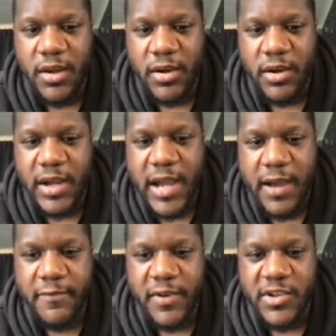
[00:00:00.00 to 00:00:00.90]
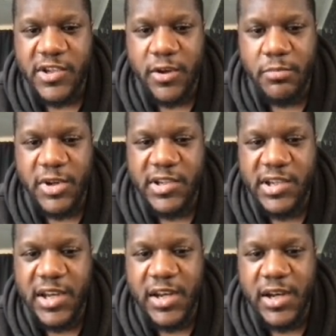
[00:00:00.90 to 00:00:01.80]
I have some
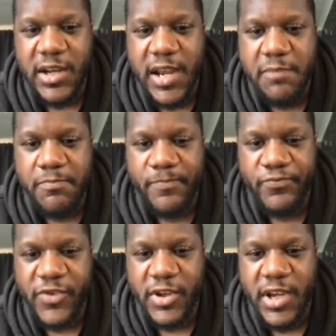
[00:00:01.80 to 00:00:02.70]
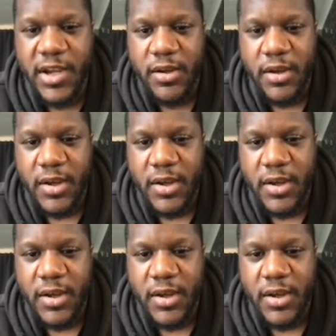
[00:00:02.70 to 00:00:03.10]
skin in the game, okay?